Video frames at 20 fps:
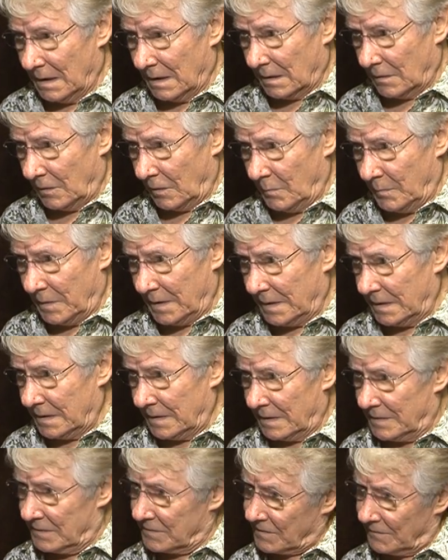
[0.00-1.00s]

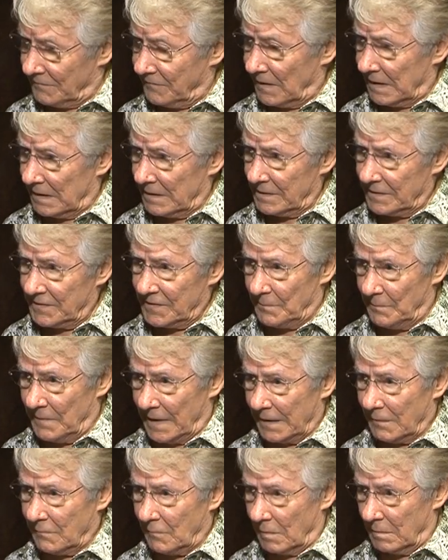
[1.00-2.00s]
Globicephalus
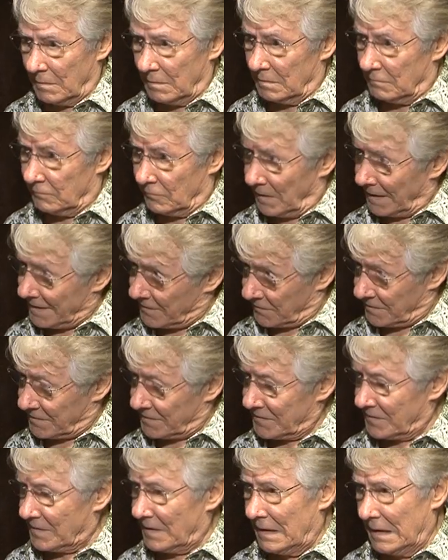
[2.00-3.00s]

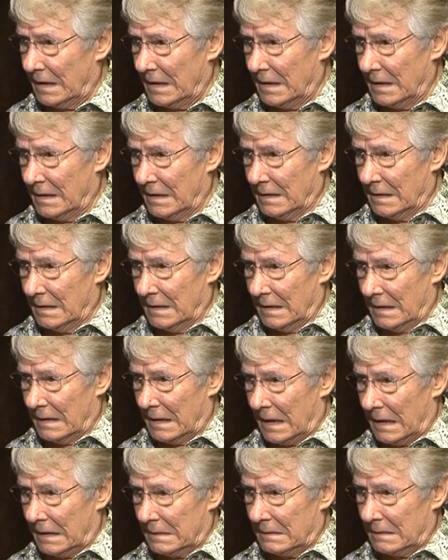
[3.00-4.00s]
macrorhynchus.
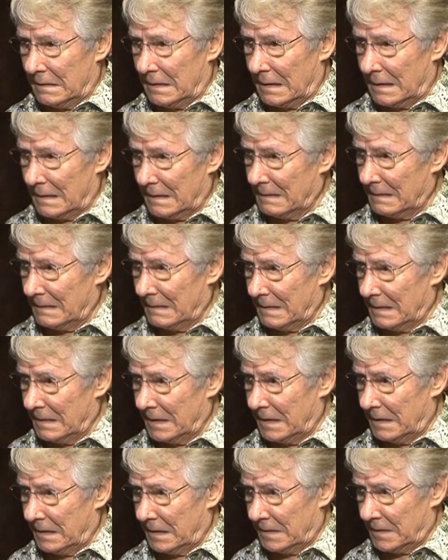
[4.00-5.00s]
And
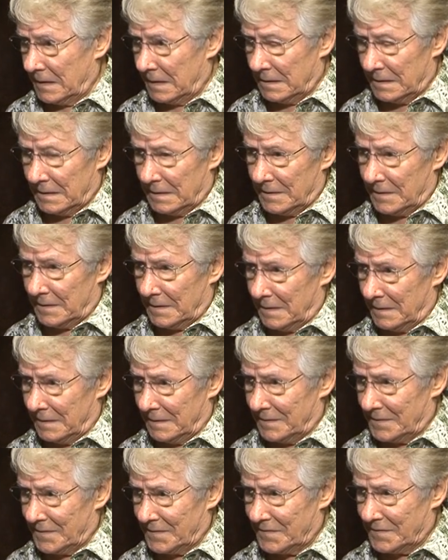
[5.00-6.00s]
it
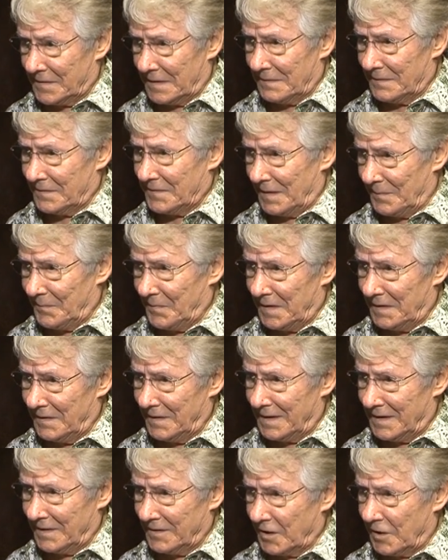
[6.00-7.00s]
is something
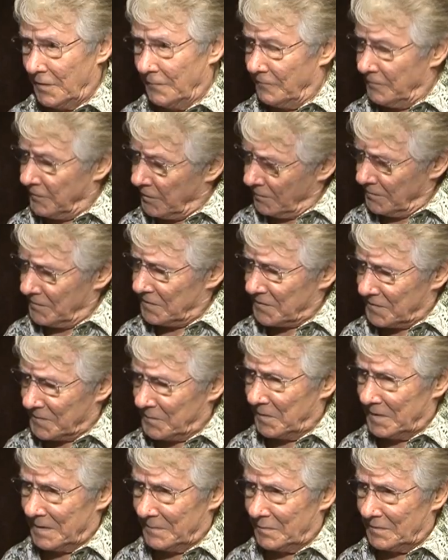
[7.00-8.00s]
that confuses
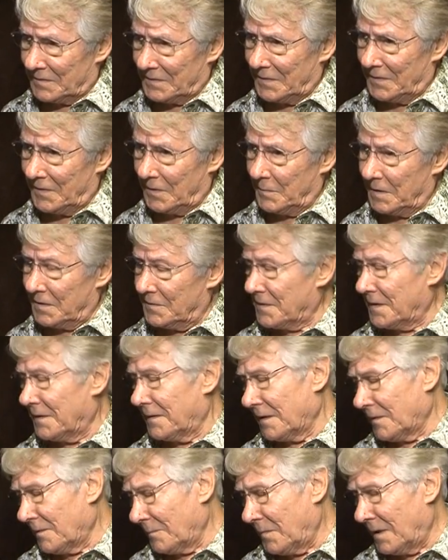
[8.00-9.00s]
people, because they
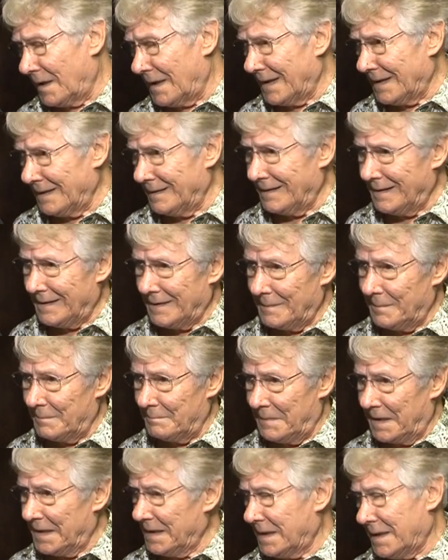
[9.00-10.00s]
think they're buying
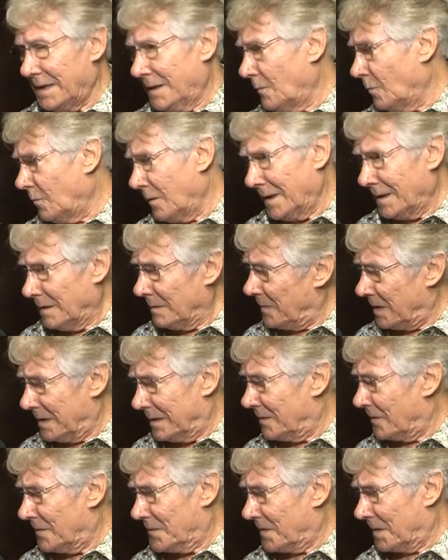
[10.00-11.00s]
minke whale
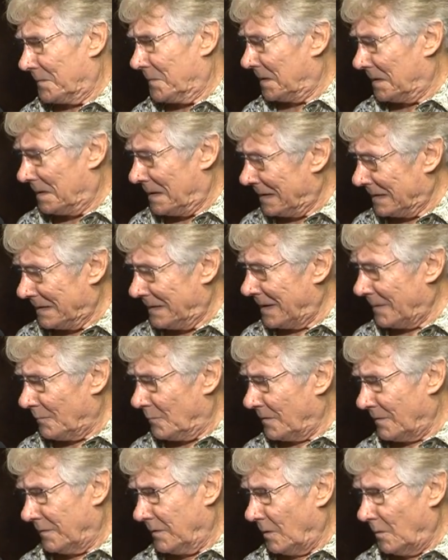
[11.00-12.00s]
meat or something like that
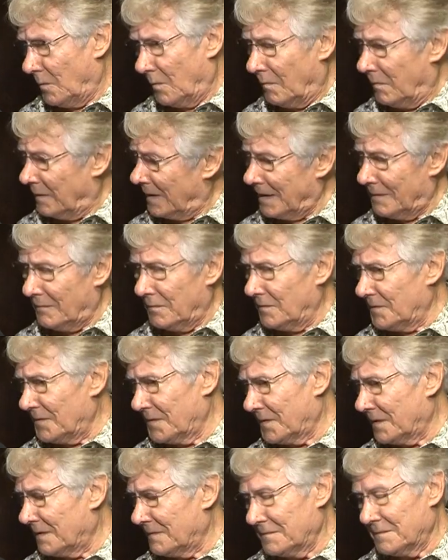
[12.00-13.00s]
with low
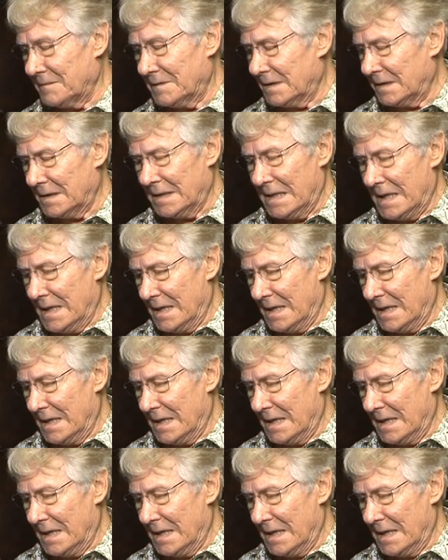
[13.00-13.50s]
levels of